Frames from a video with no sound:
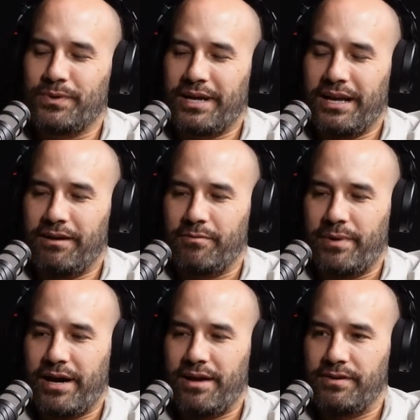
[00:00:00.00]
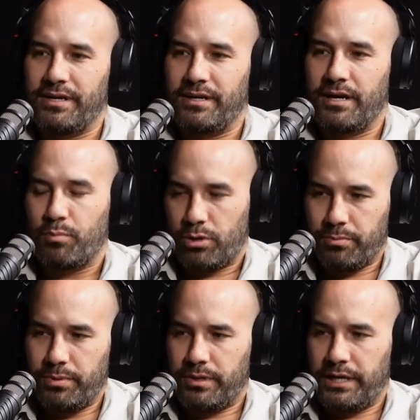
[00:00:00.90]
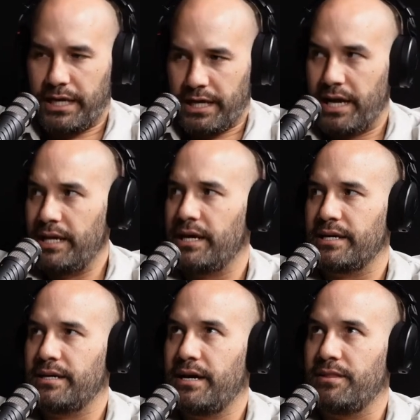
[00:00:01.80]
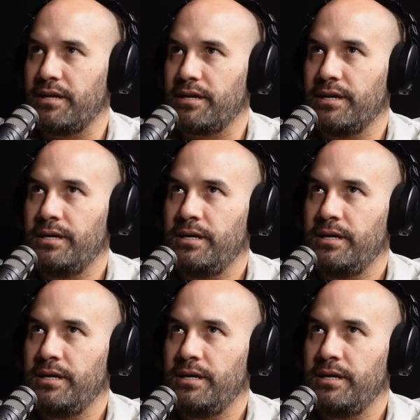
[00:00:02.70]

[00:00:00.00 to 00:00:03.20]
what I love about having a proper EA, like I think